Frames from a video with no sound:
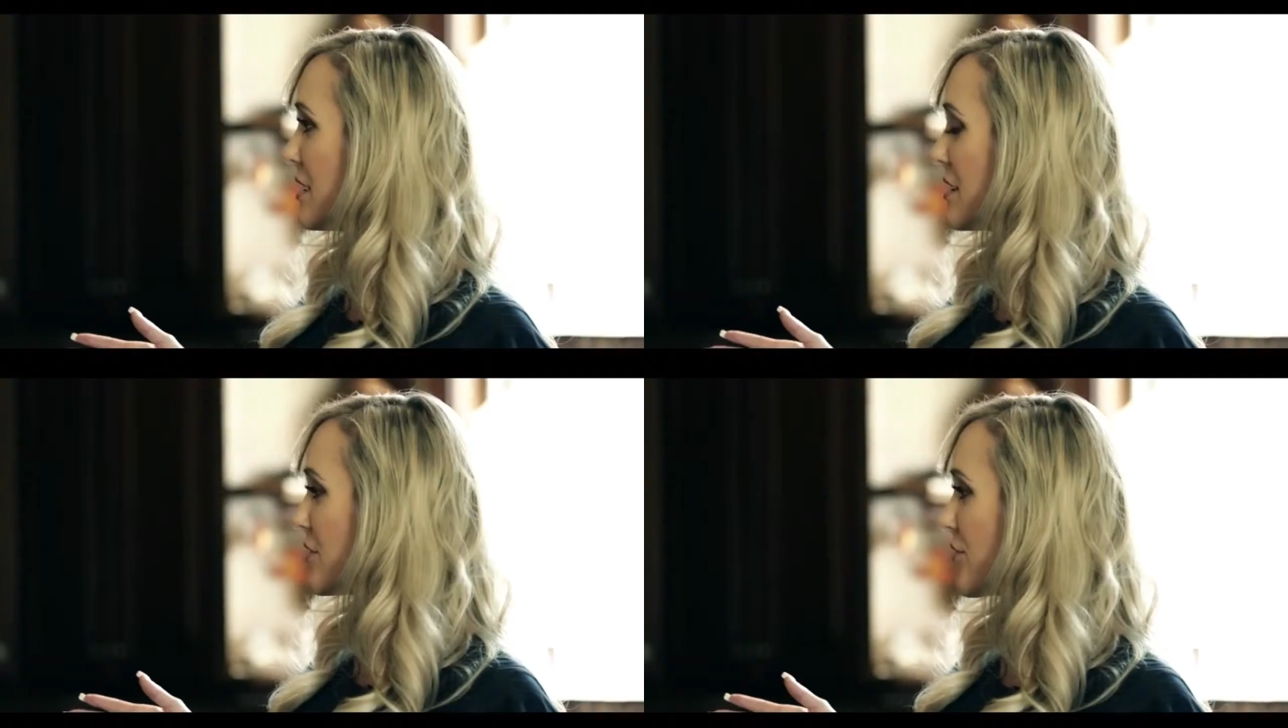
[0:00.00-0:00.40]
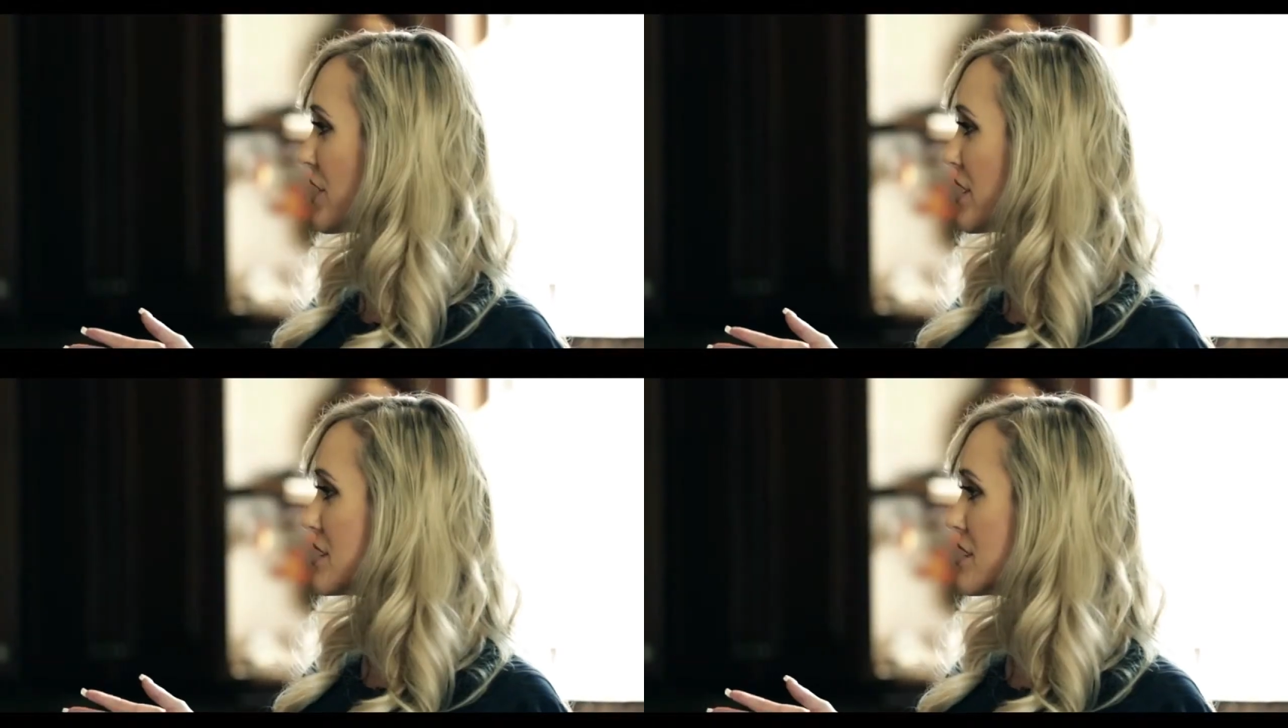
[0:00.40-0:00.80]
I need in
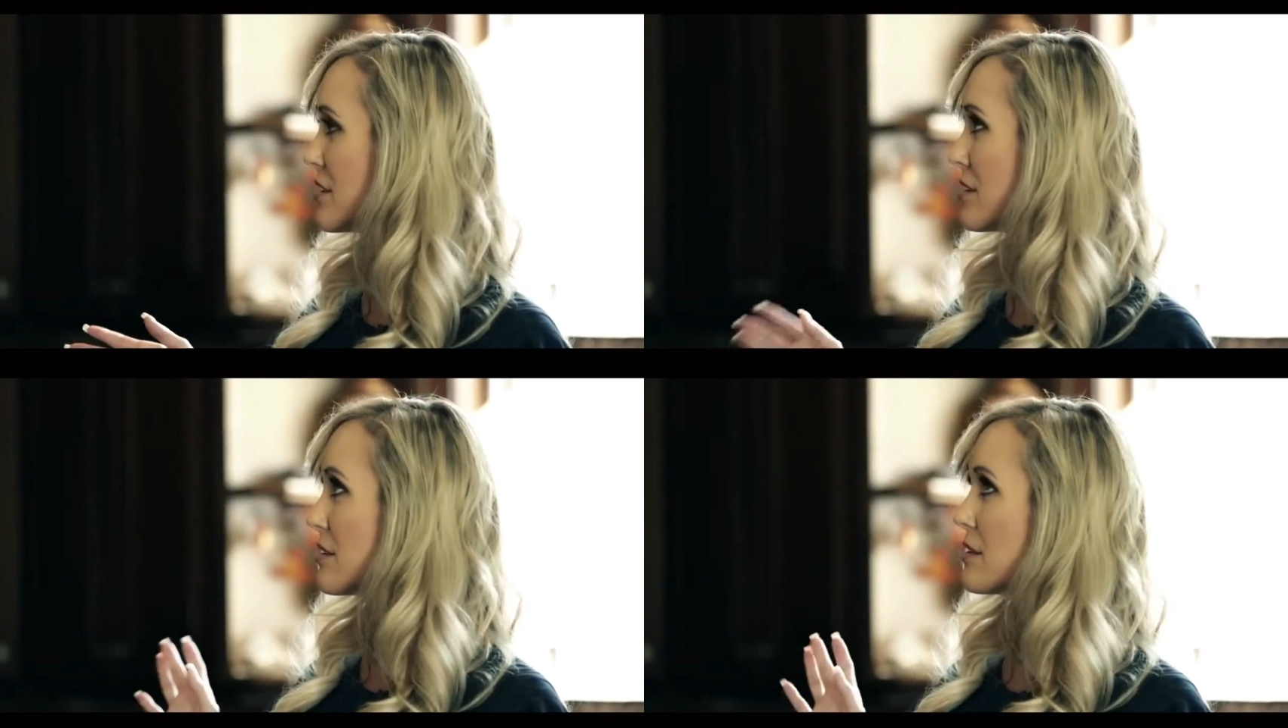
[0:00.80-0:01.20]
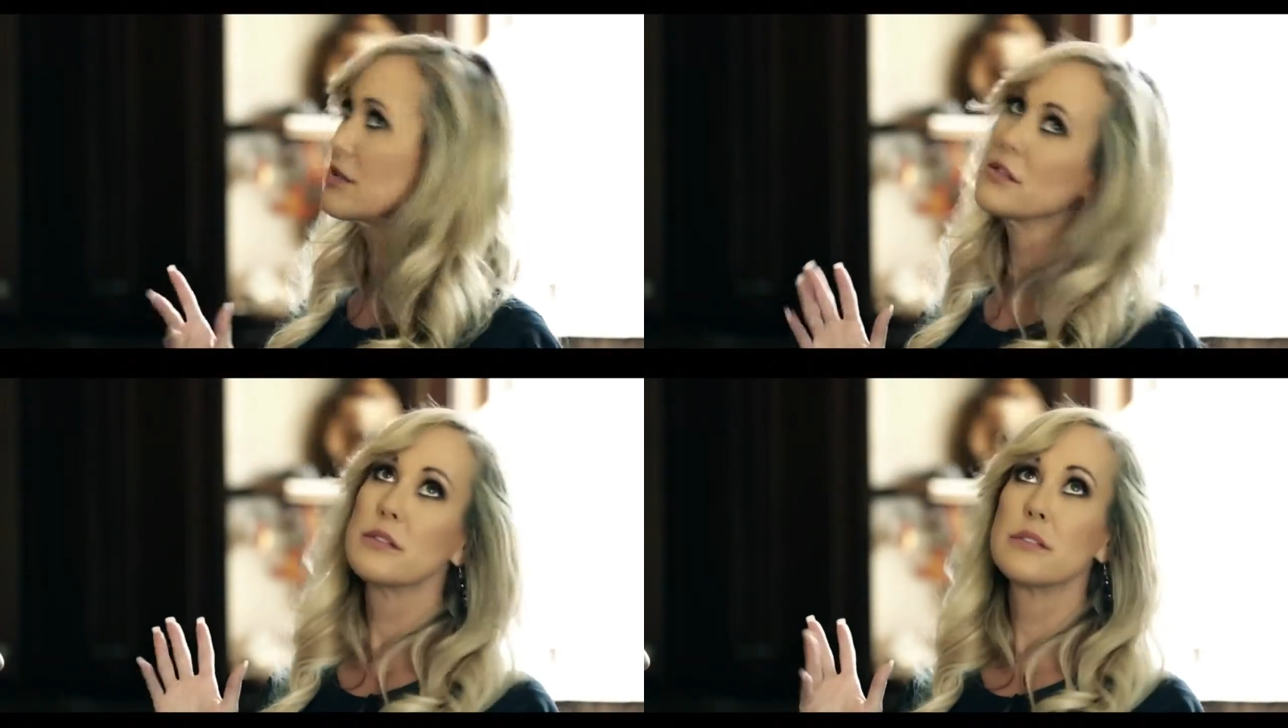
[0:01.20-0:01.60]
the fridge,
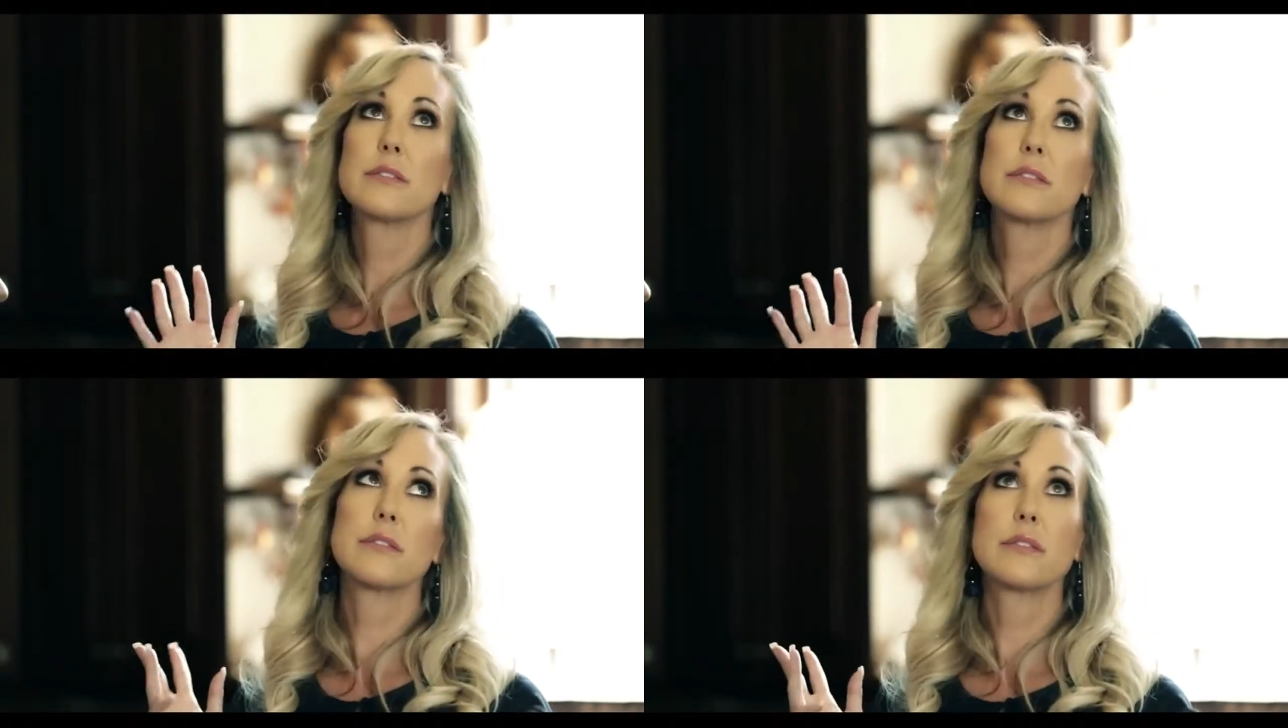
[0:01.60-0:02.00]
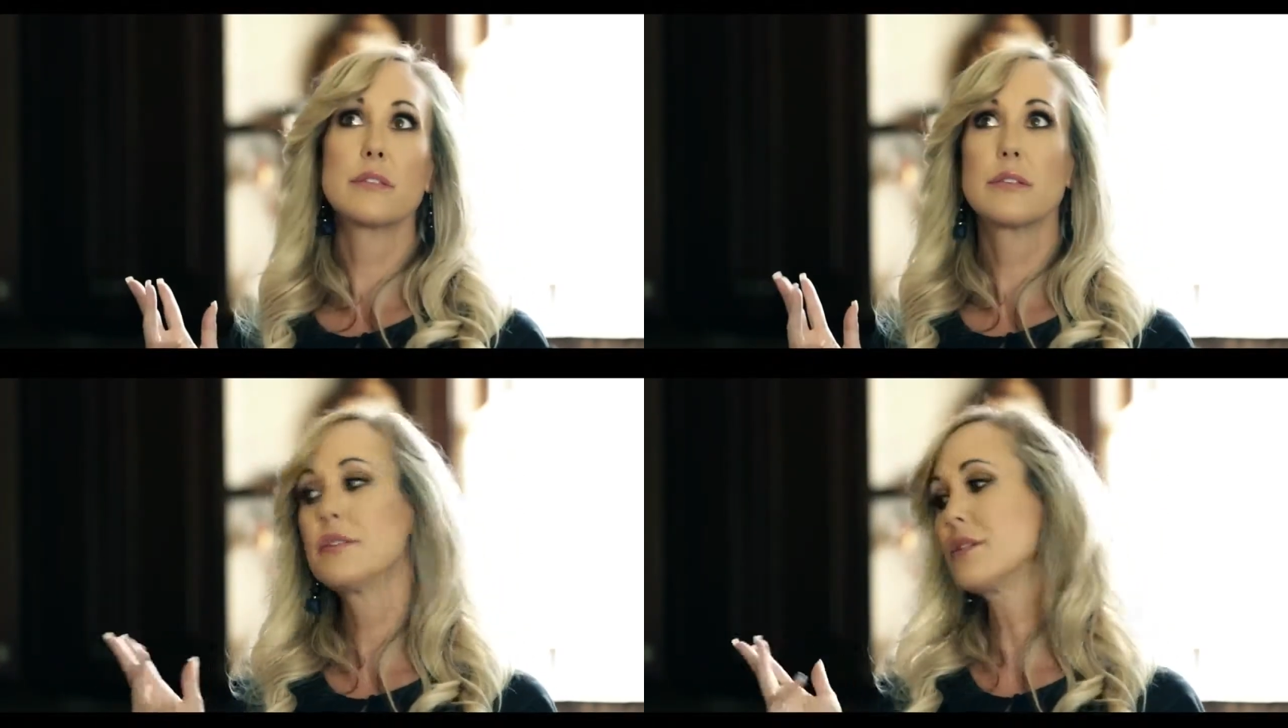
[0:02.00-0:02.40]

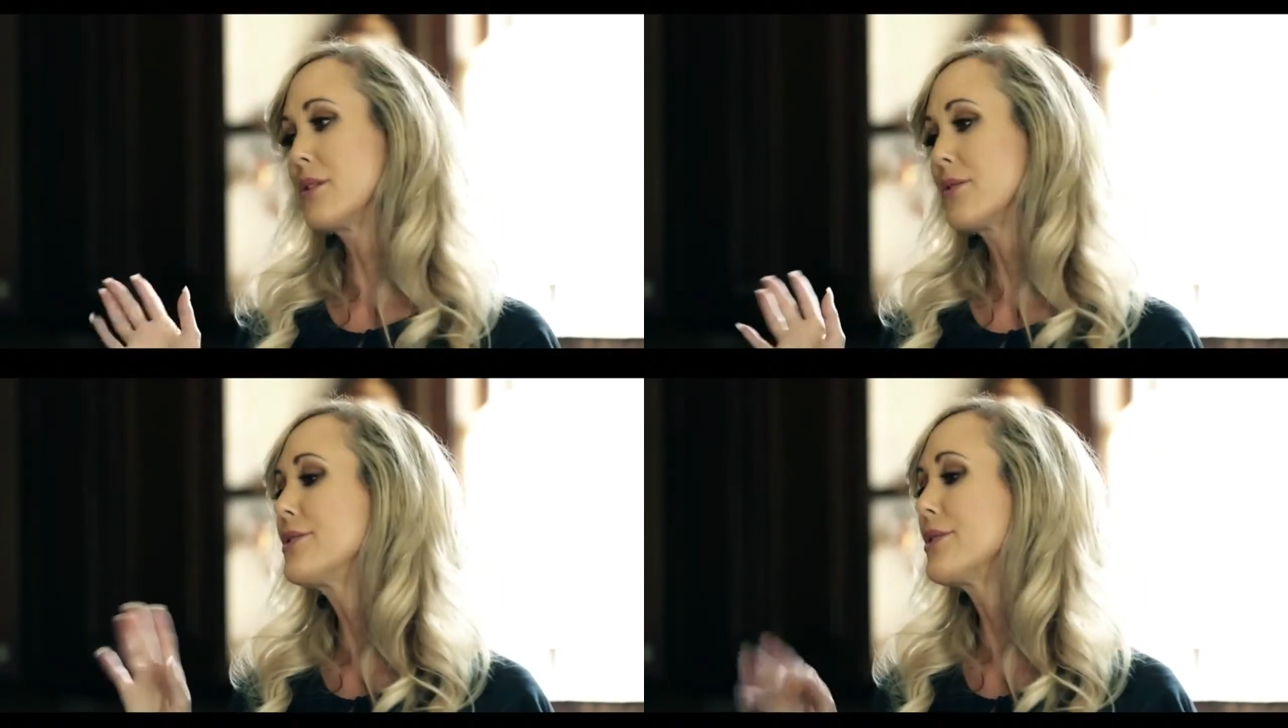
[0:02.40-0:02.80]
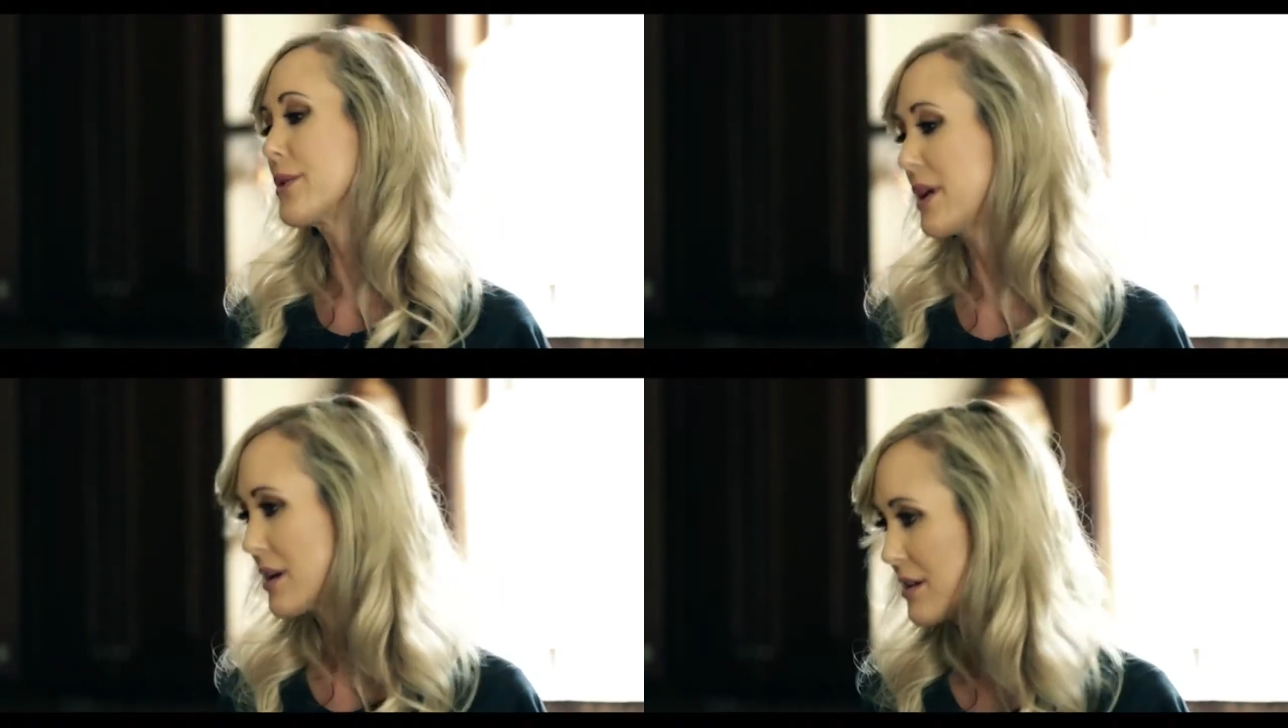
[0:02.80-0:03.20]
you know,
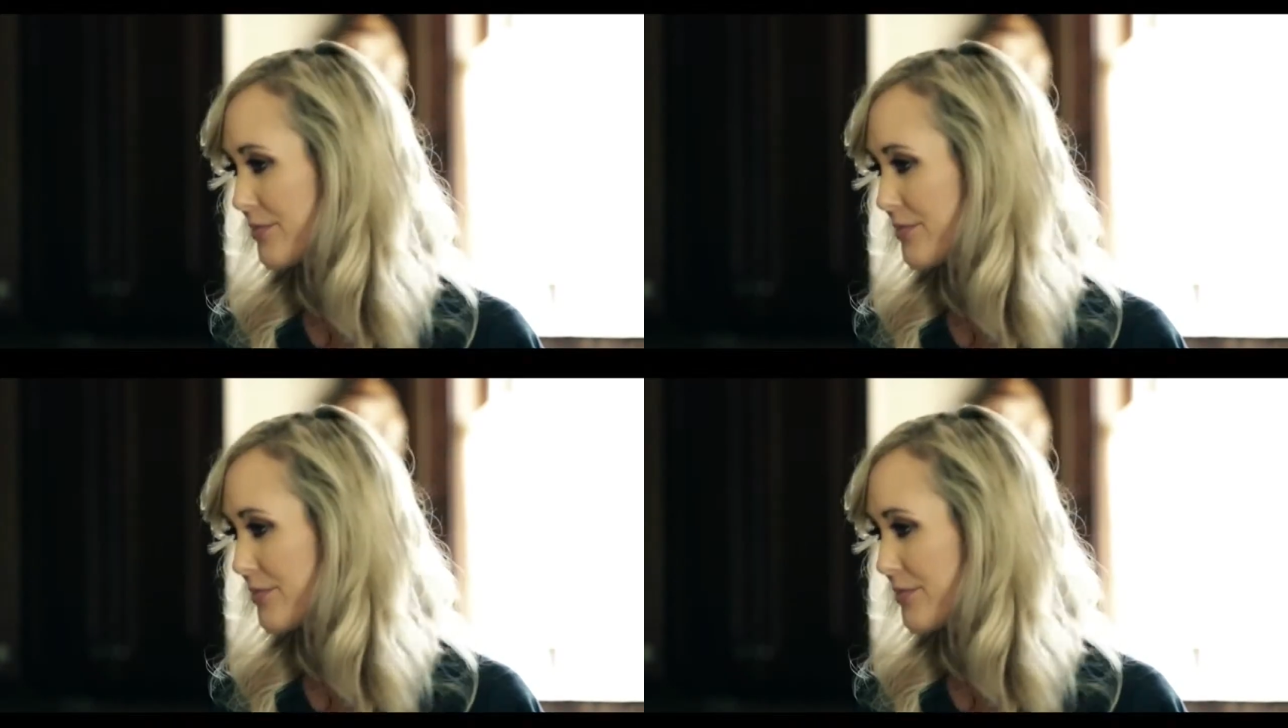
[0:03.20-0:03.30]
you know what I